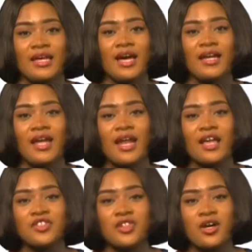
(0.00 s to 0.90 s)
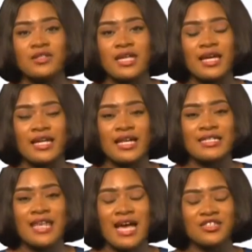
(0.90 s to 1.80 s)
The Ghana National
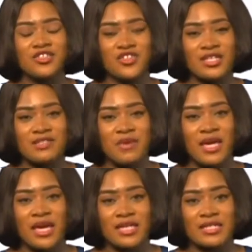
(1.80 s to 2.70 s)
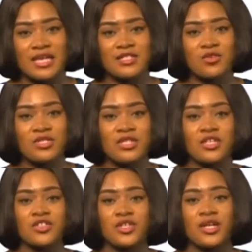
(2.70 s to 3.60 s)
Tailors and Dressmakers
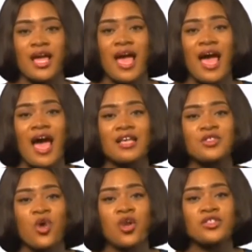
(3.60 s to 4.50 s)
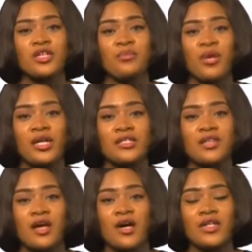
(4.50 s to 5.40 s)
Association has cautioned
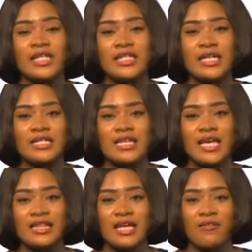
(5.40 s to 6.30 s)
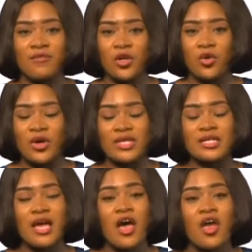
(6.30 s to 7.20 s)
political leaders and their
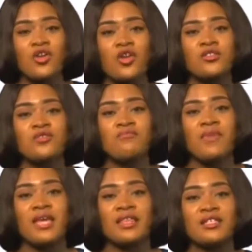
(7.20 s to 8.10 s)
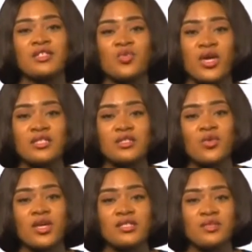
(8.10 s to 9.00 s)
followers not to make the
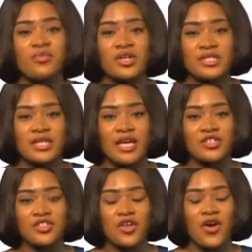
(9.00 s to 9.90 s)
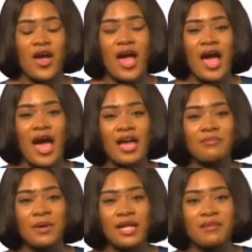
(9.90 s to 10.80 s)
2020 presidential
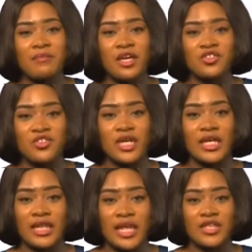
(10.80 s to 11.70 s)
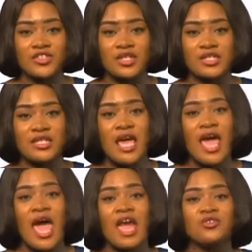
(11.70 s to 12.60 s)
and parliamentary elections
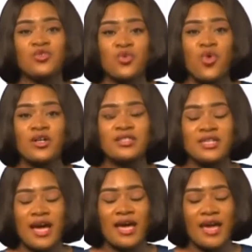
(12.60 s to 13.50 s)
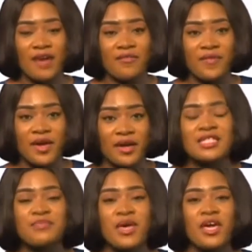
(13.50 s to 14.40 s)
a do-or-die affair.
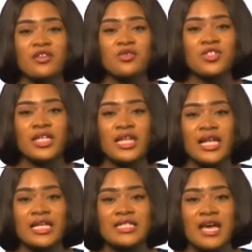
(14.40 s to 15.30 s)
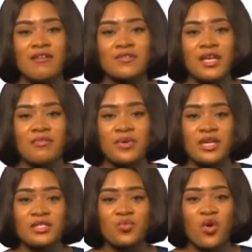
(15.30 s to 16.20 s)
Speaking to journalists after a
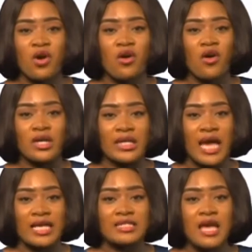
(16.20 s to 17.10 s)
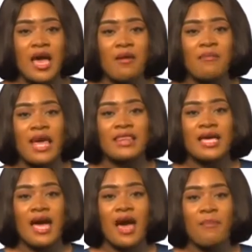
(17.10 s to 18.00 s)
peace walk organized by
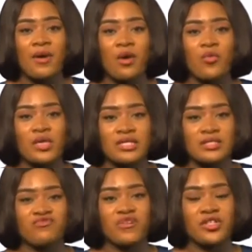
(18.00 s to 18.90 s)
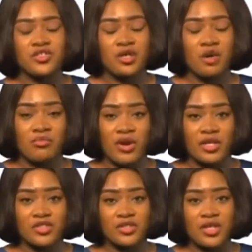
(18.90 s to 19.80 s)
the Upper West Regional
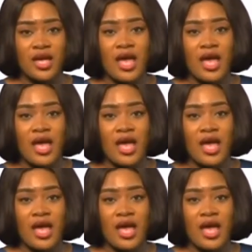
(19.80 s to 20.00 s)
Branch,